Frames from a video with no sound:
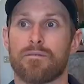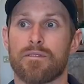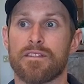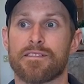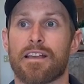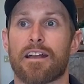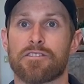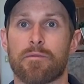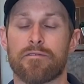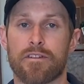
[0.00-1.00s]
This is
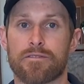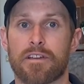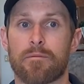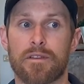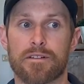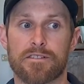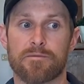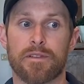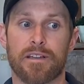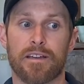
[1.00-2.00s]
actually my favorite time of year just
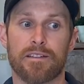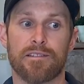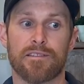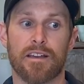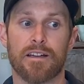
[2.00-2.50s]
because